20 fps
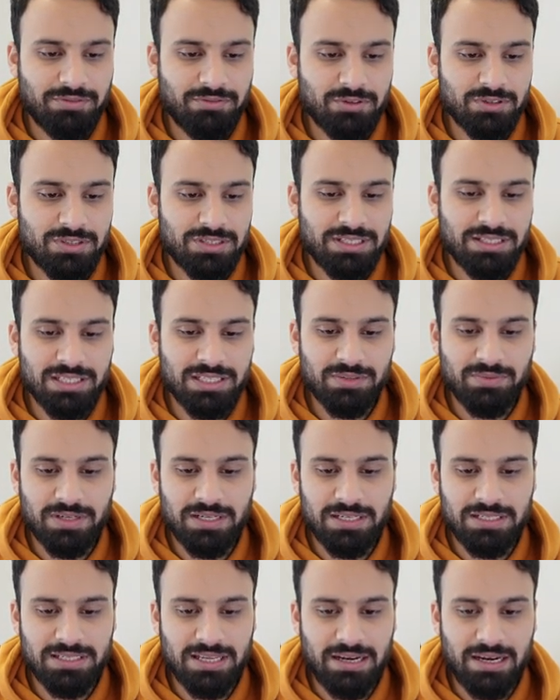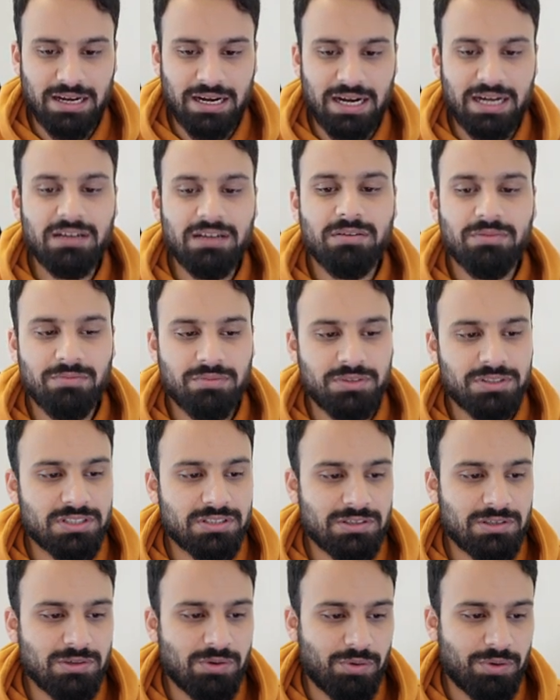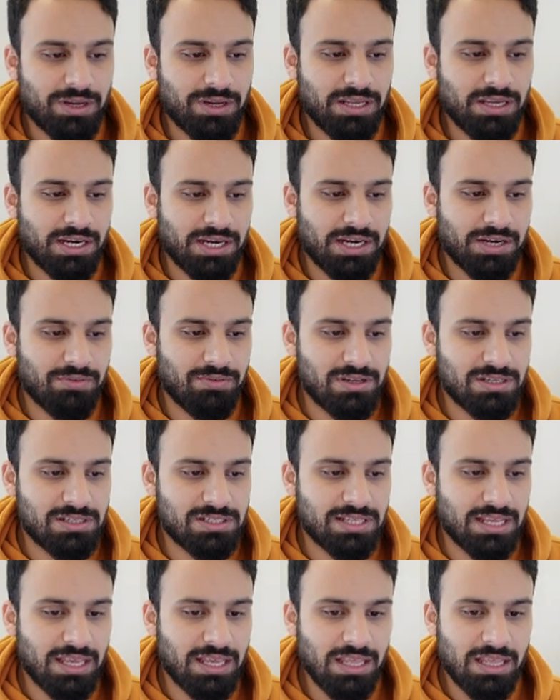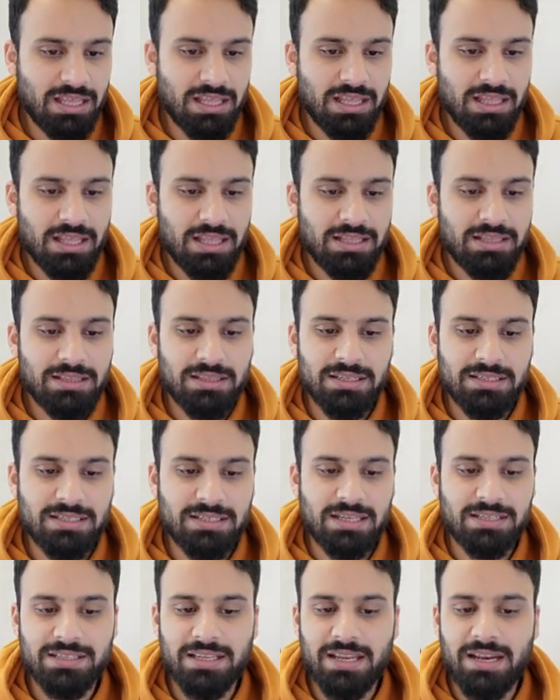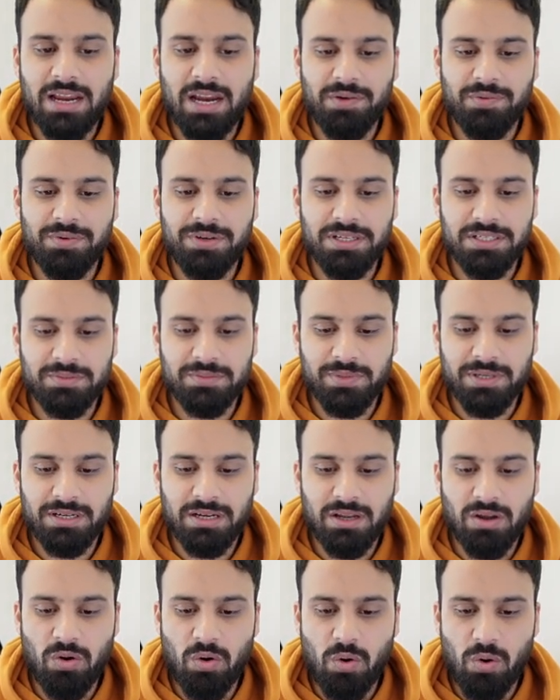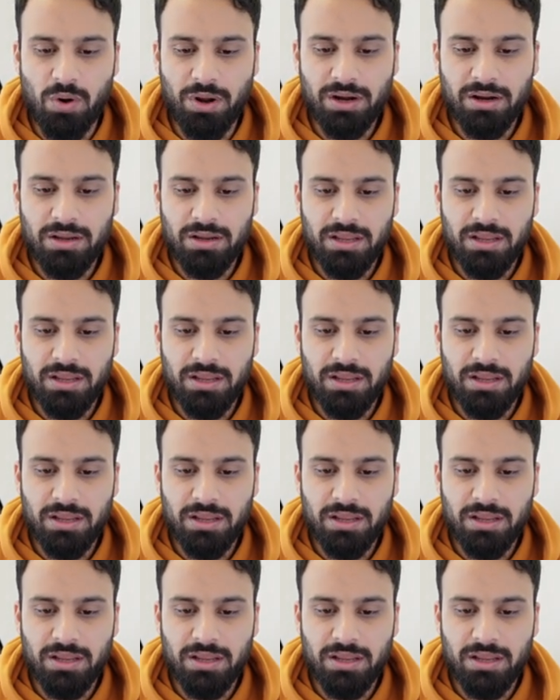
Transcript: if you see this one is an ad which is loading it will say this is an advertisement or